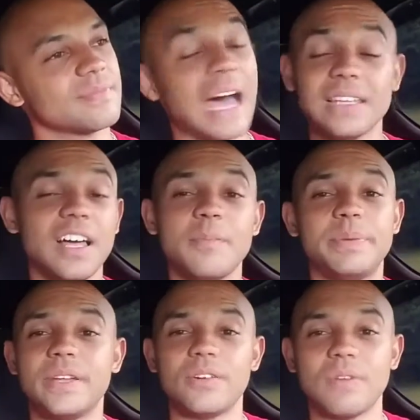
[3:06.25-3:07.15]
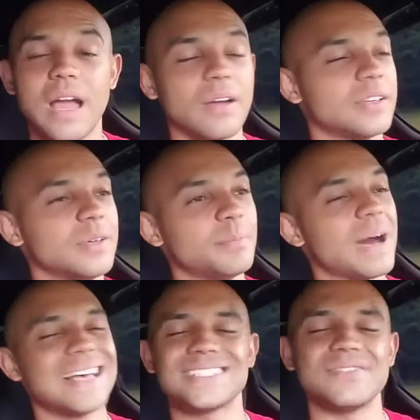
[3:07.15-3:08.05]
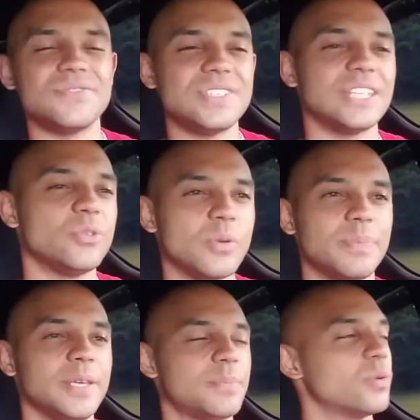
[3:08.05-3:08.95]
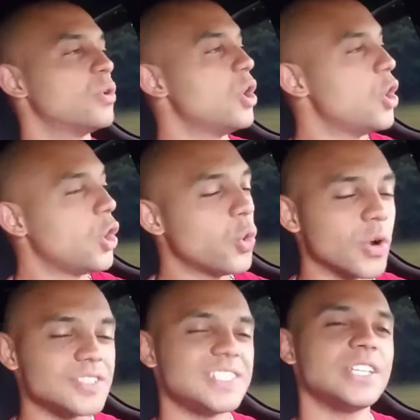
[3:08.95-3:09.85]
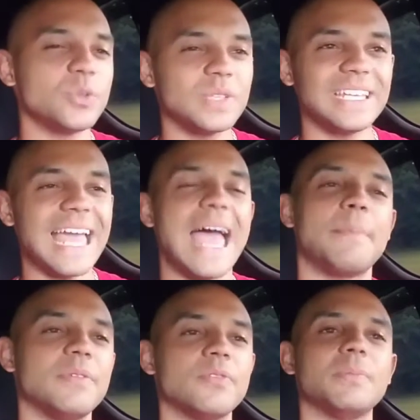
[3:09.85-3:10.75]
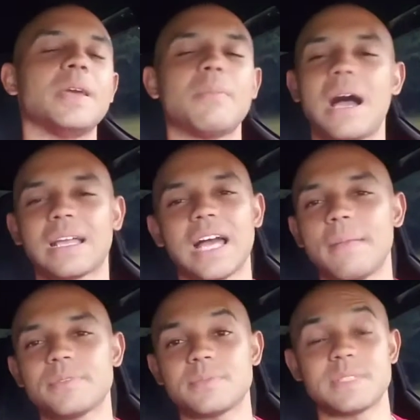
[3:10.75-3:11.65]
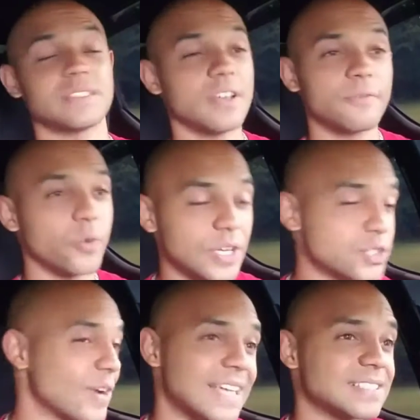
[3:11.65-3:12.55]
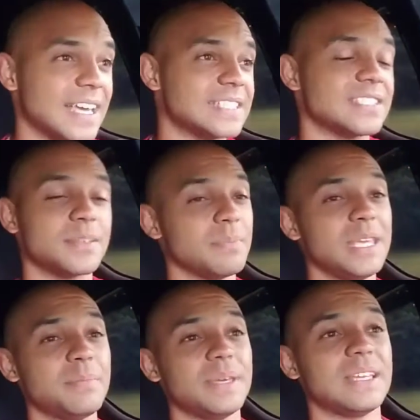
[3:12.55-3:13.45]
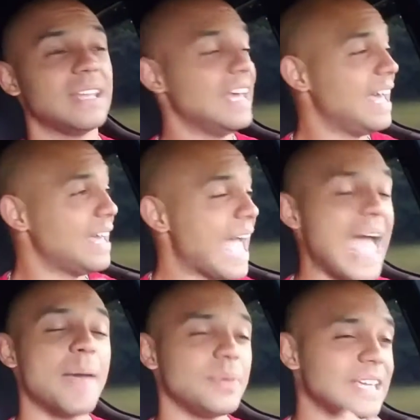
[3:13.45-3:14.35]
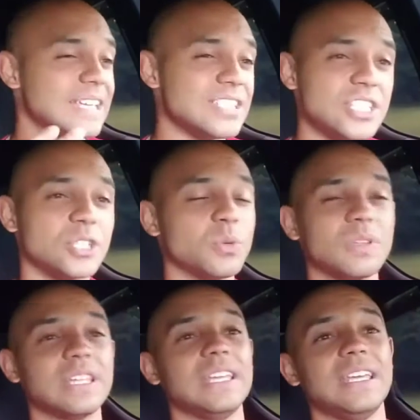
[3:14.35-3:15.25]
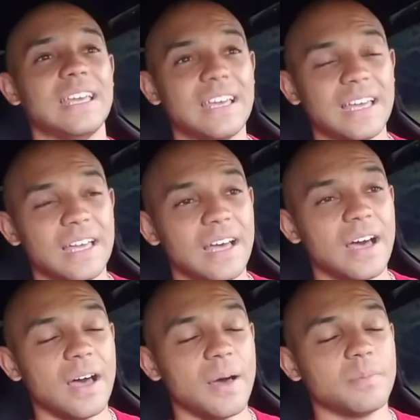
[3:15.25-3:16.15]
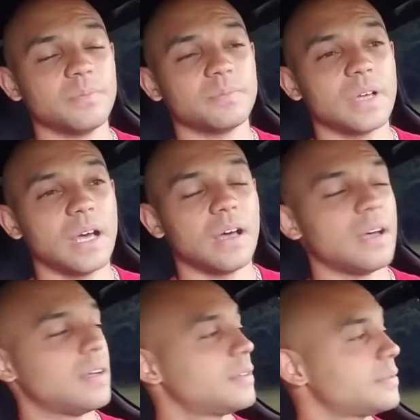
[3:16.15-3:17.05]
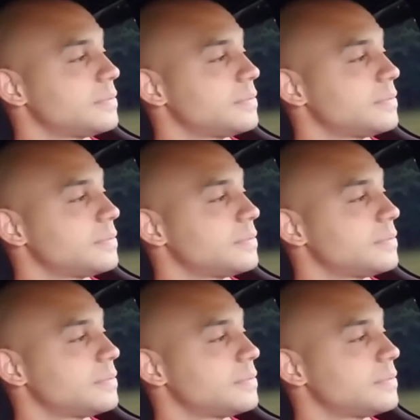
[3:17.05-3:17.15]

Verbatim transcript: I love being around good, positive, genuine people who are genuinely happy for me and my accomplishments. Therefore, it translates into me being happy and genuinely um, uh,